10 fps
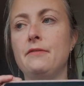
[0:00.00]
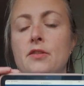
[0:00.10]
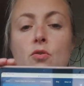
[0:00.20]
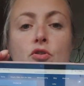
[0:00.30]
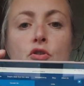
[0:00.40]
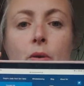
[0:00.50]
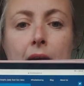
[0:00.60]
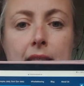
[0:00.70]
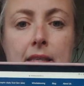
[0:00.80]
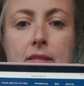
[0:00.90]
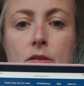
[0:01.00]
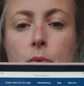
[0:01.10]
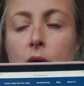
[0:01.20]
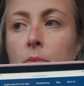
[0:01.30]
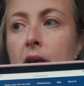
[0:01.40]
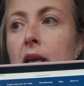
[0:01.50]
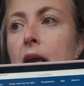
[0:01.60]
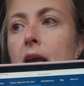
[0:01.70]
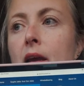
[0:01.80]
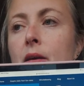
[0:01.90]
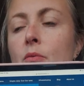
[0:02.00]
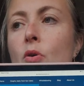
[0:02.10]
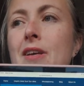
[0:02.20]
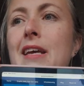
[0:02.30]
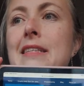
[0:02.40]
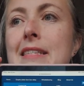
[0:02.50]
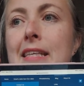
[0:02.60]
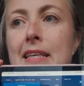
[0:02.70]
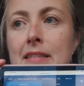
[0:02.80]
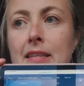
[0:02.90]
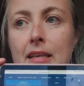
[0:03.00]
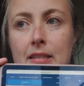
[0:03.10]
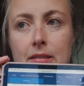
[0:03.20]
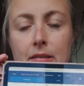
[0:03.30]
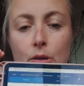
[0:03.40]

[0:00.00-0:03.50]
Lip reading: It's on 2 axes as well, but what you can see is that